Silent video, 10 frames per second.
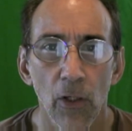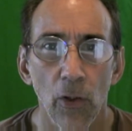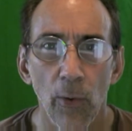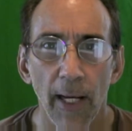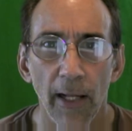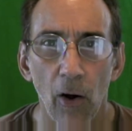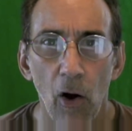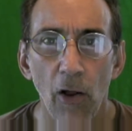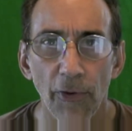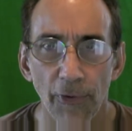who had
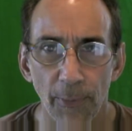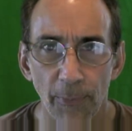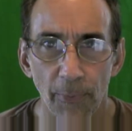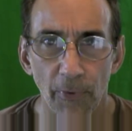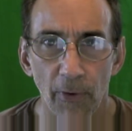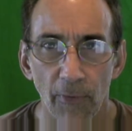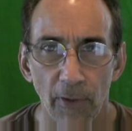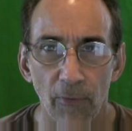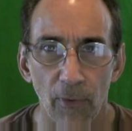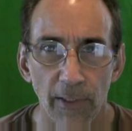all the symptoms of
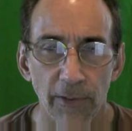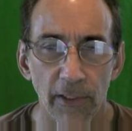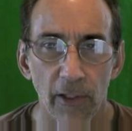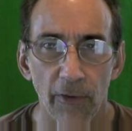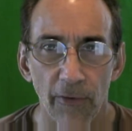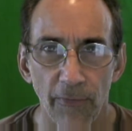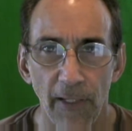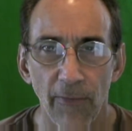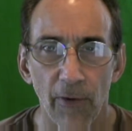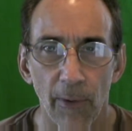influenza, the
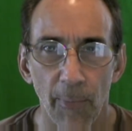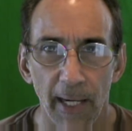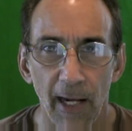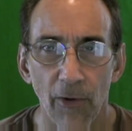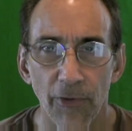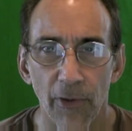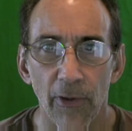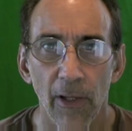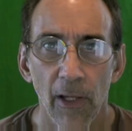fever, the myalgia,